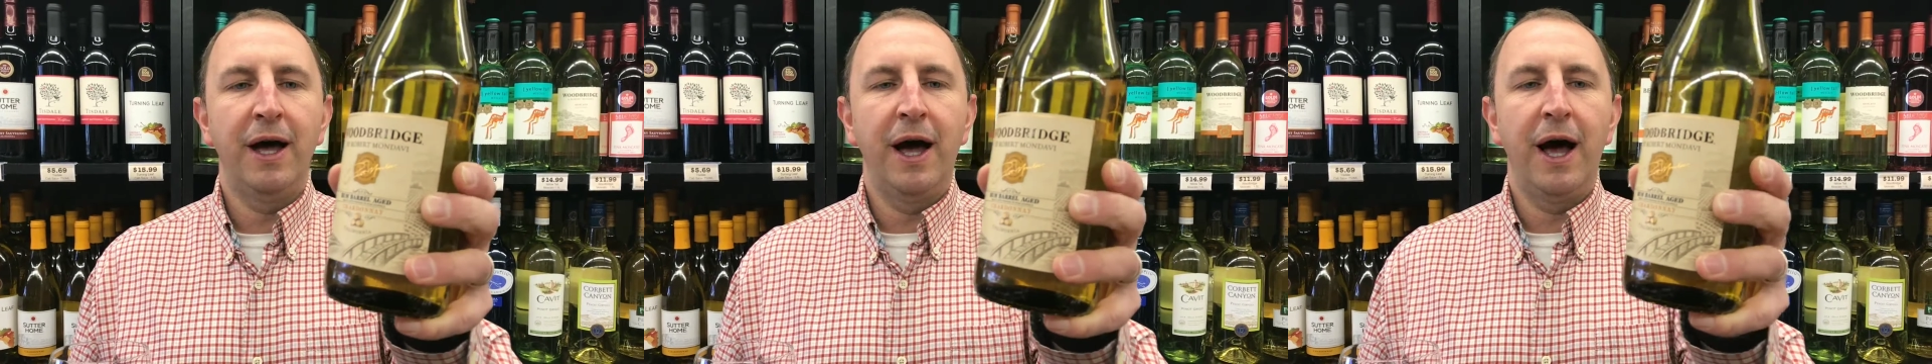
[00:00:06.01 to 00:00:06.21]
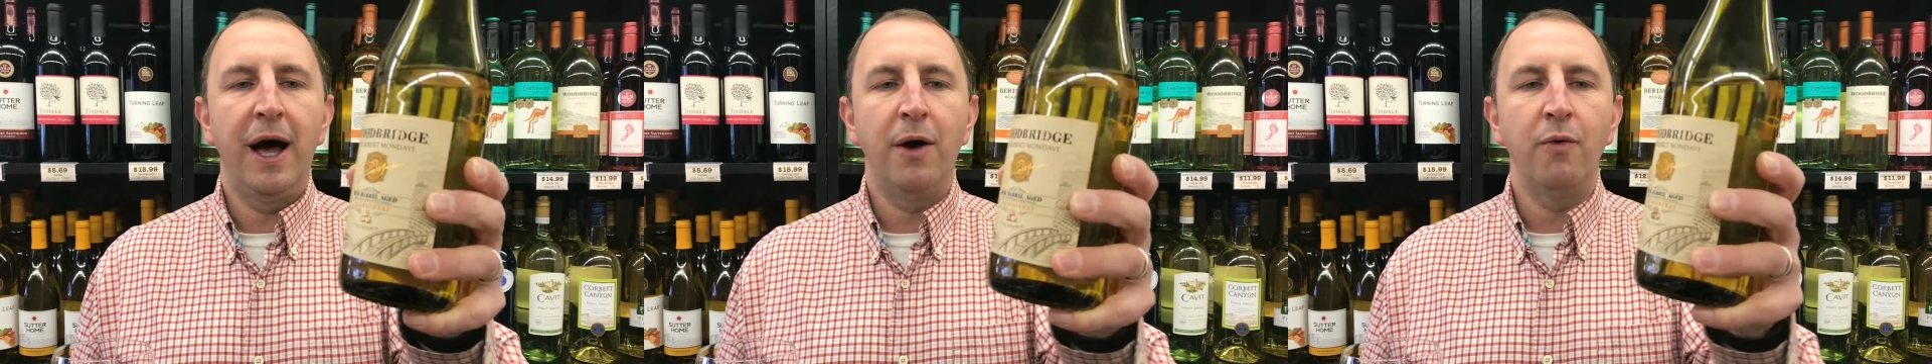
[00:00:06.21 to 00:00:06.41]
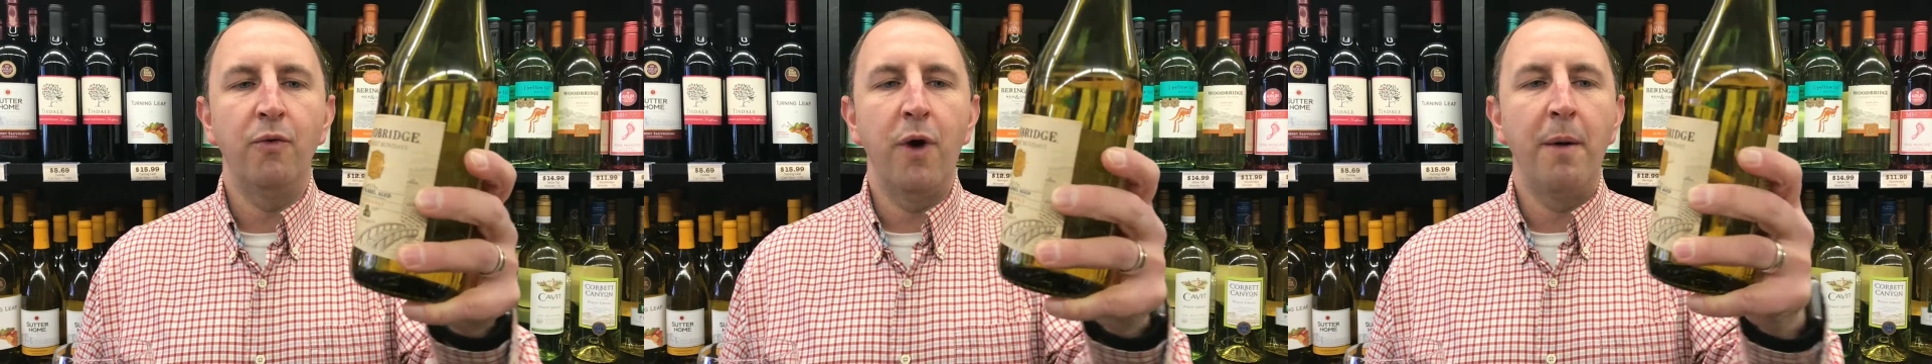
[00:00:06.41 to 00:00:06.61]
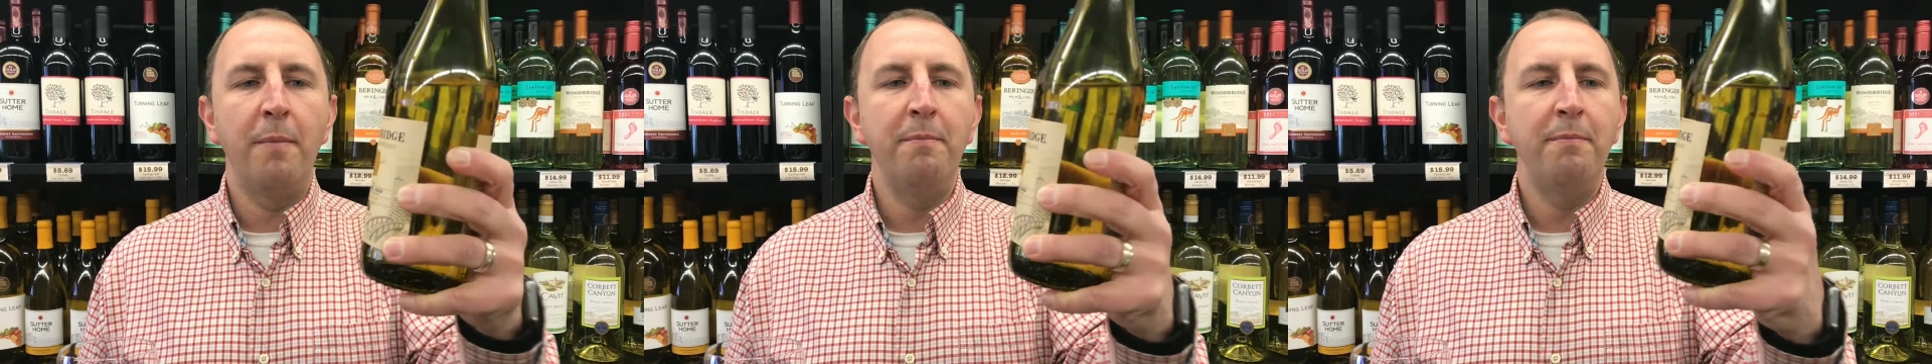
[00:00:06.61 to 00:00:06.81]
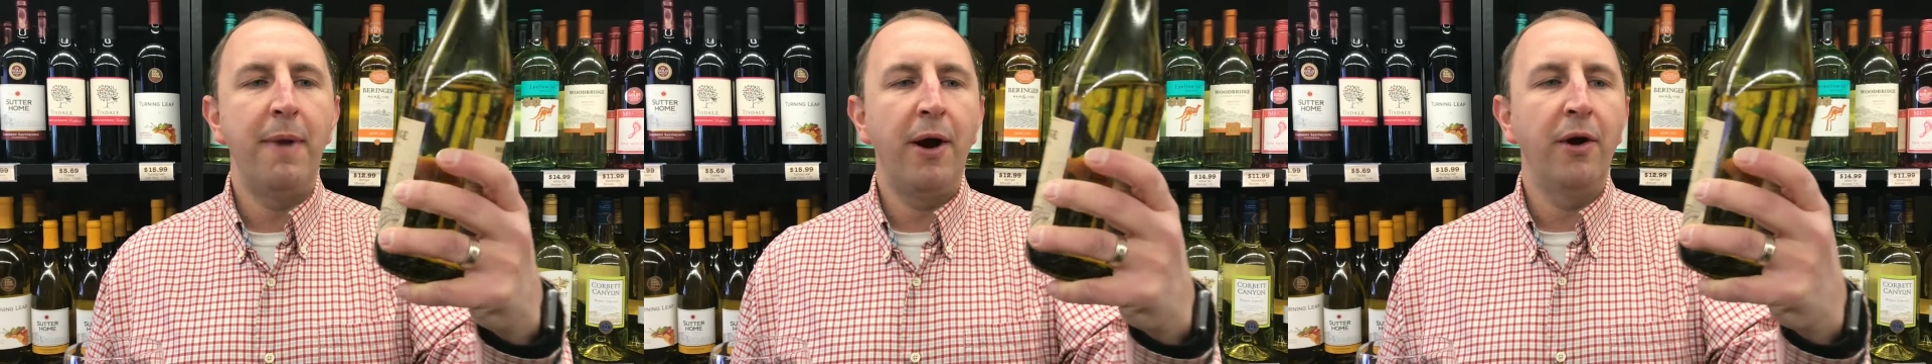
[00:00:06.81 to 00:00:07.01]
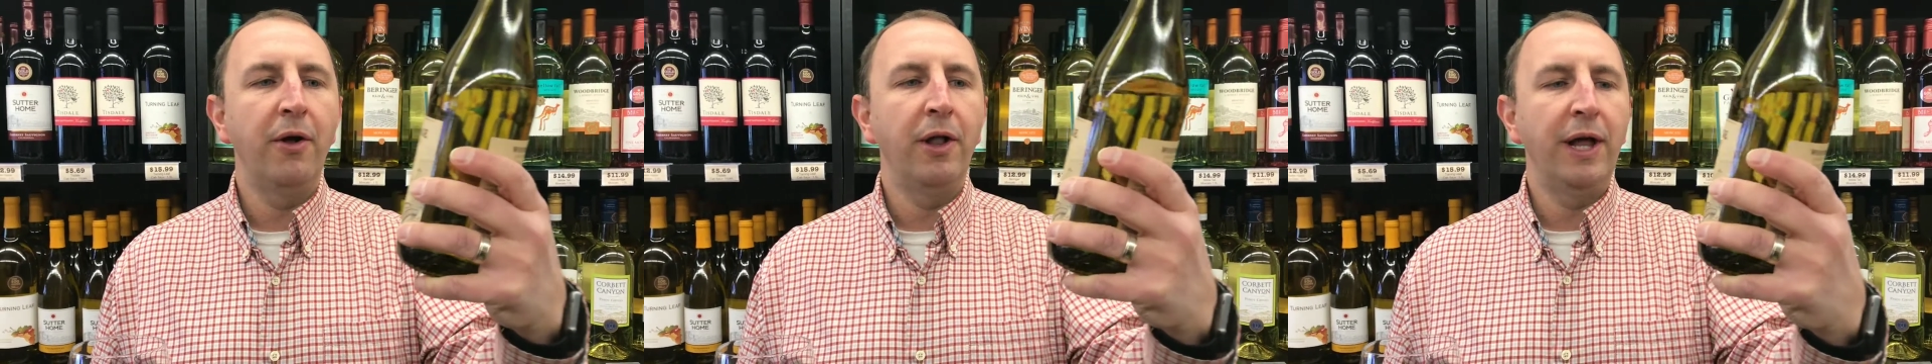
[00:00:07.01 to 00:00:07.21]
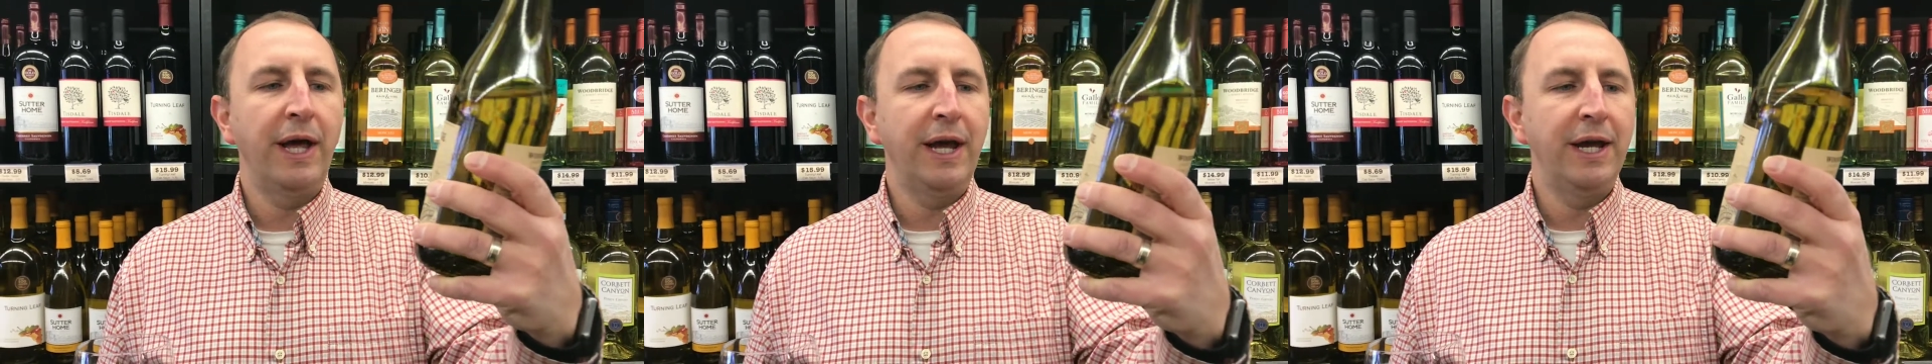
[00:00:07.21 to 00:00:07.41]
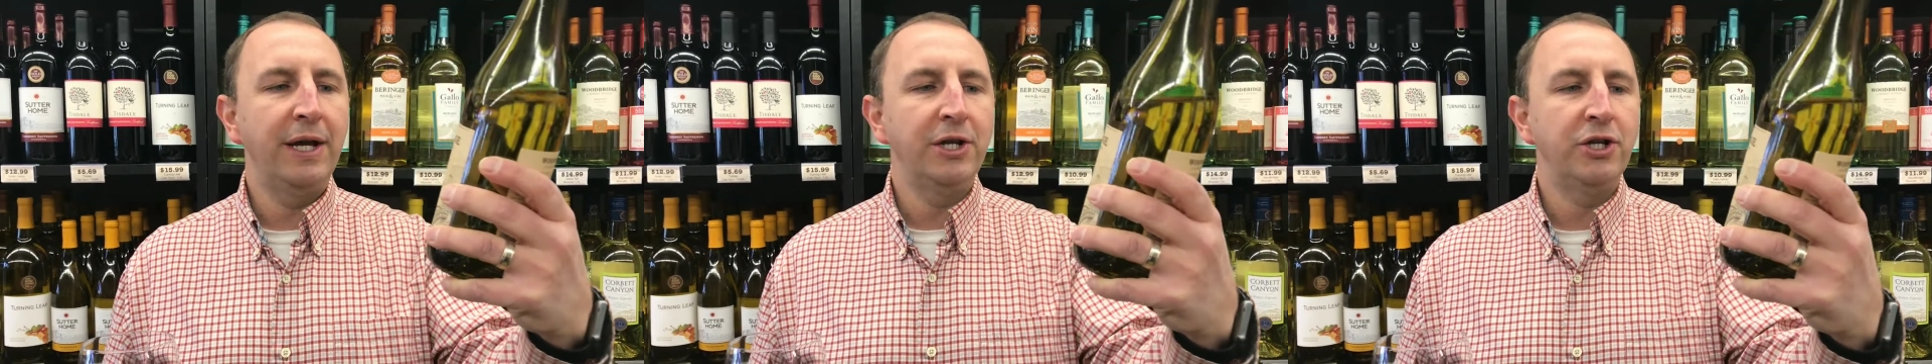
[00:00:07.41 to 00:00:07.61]
uh, Rum Barrel
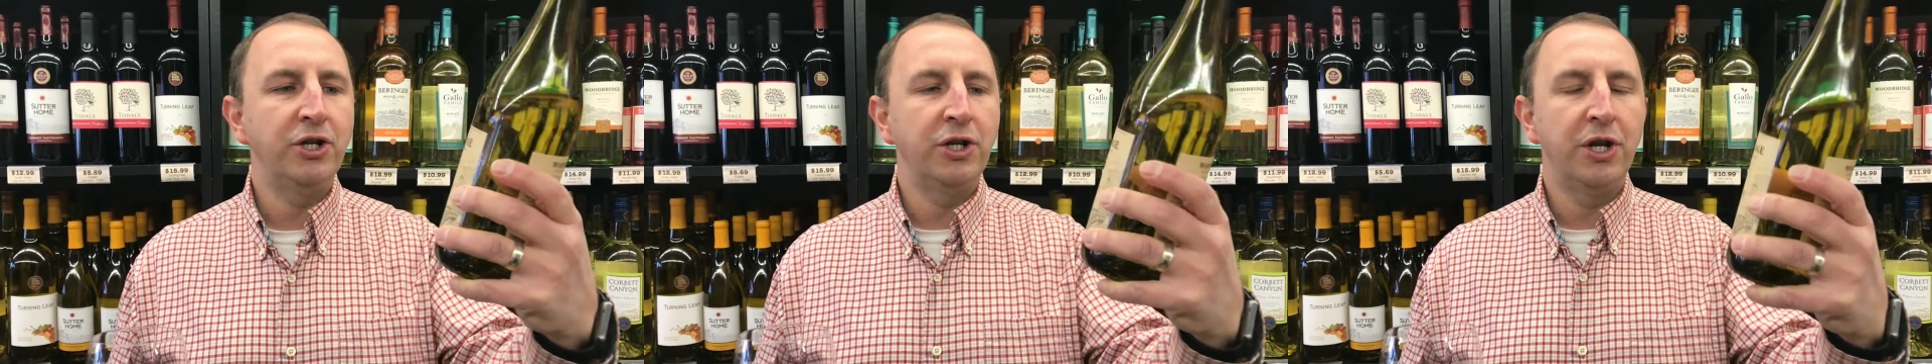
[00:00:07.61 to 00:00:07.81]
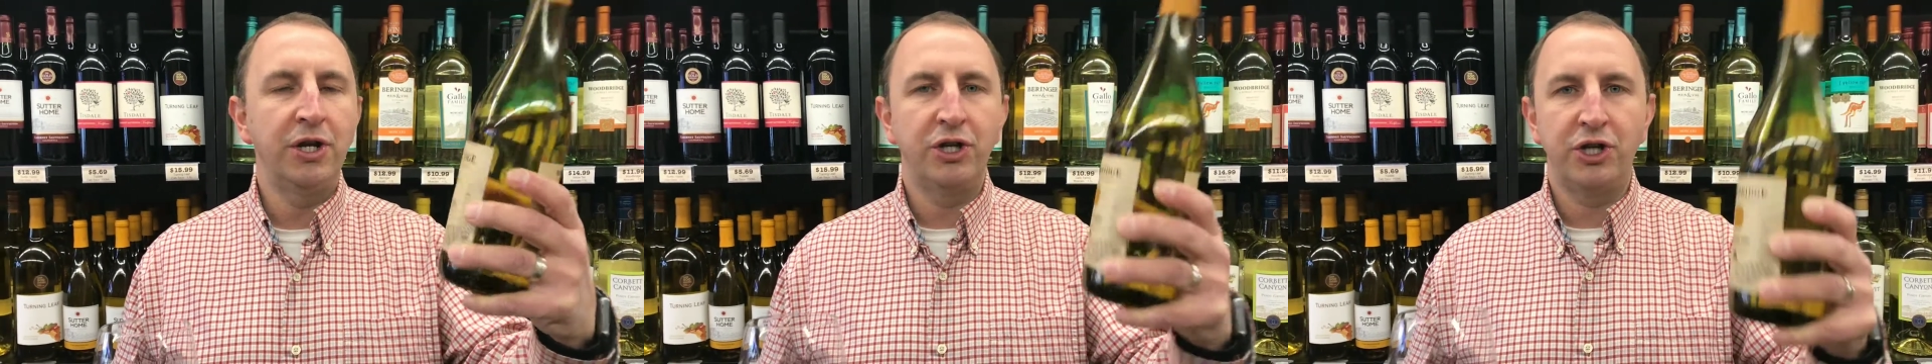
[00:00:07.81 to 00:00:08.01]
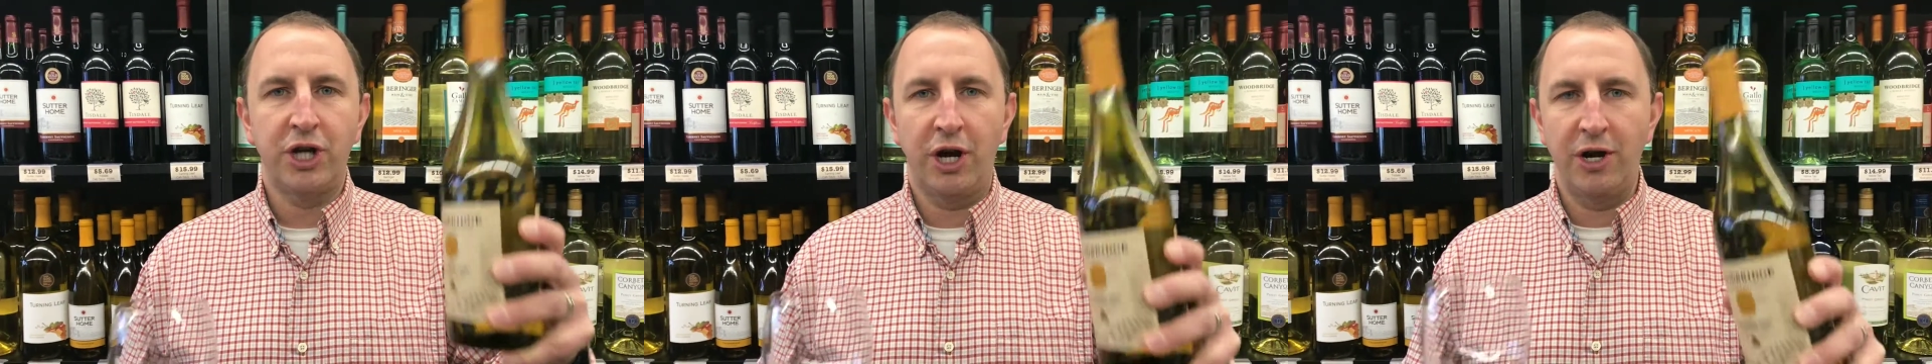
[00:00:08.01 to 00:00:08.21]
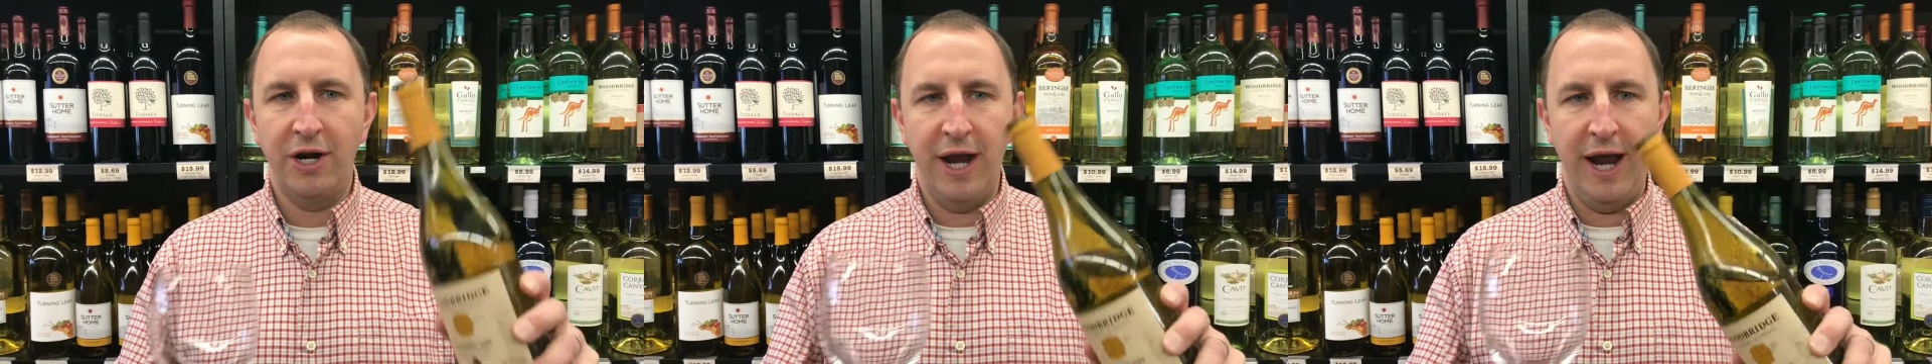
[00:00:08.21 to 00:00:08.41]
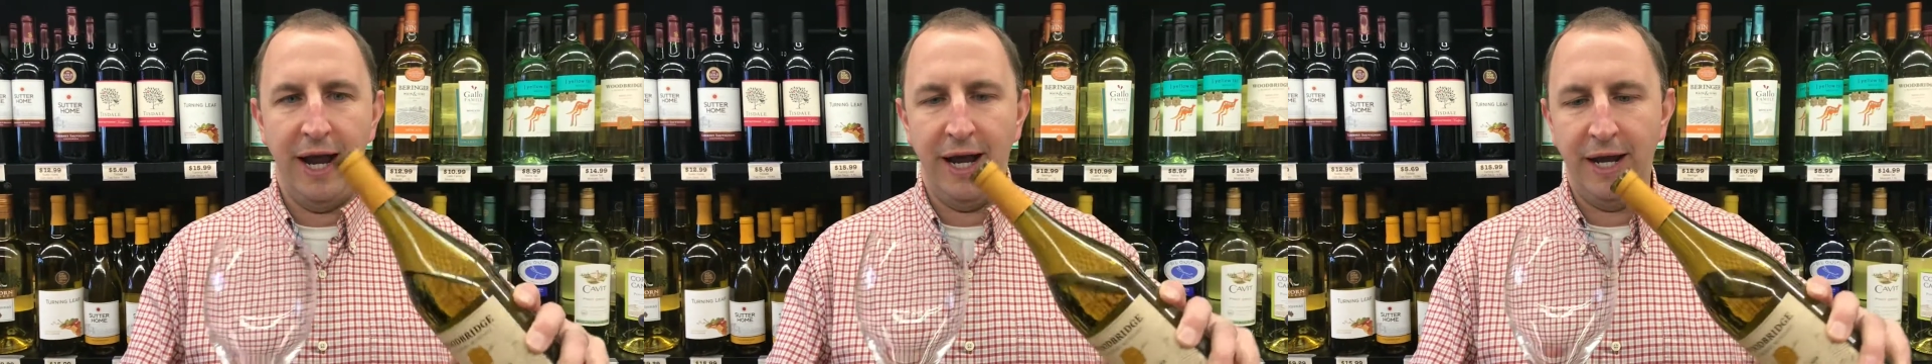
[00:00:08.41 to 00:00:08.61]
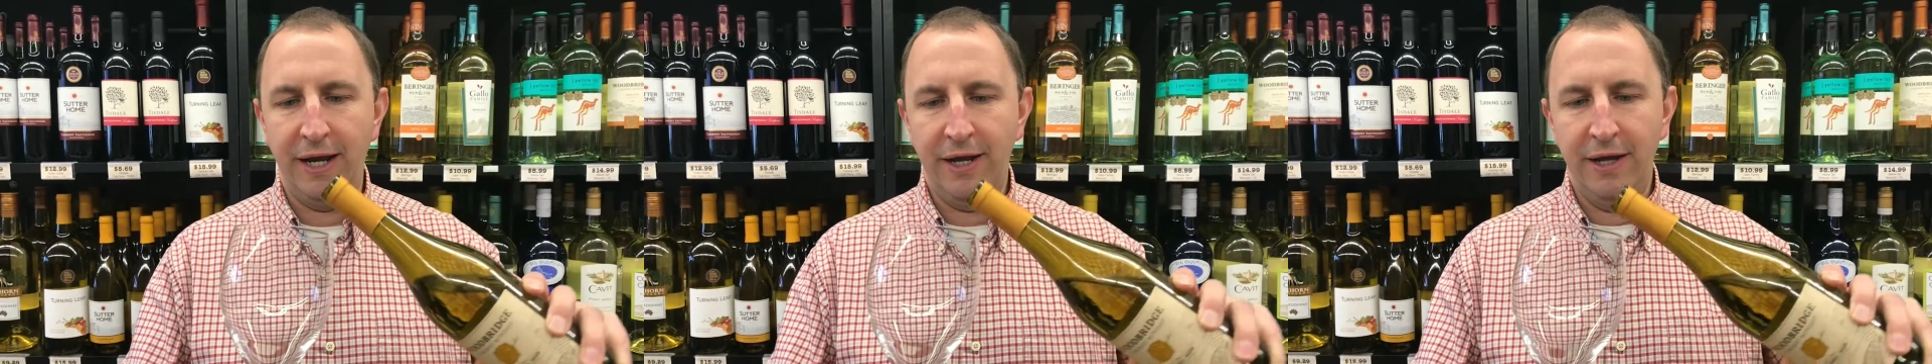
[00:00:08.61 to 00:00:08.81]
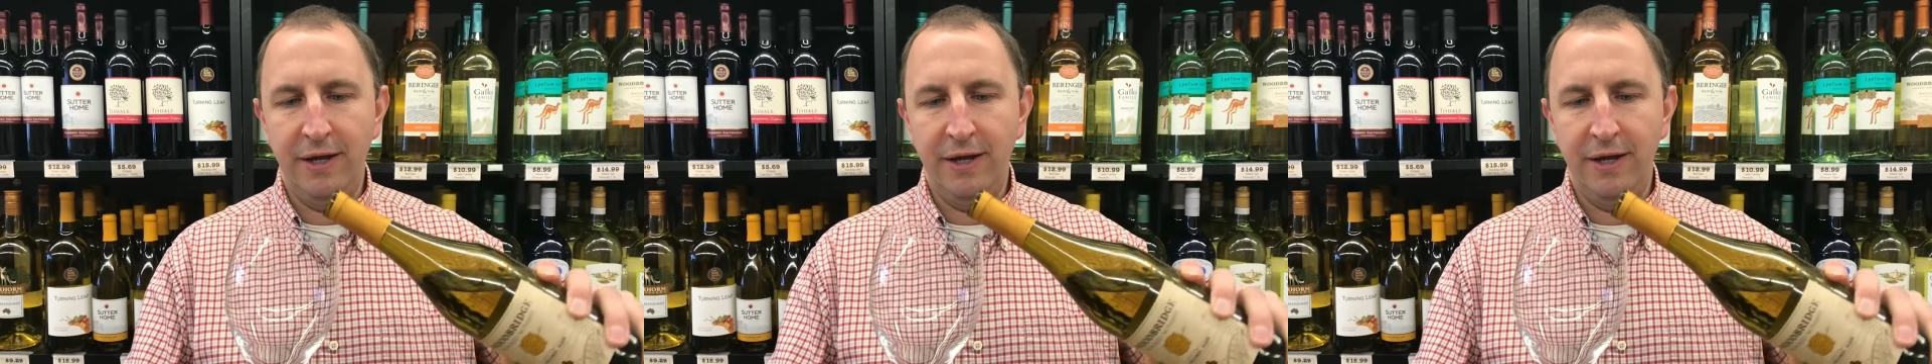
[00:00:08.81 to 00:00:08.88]
Aged Chardonnay.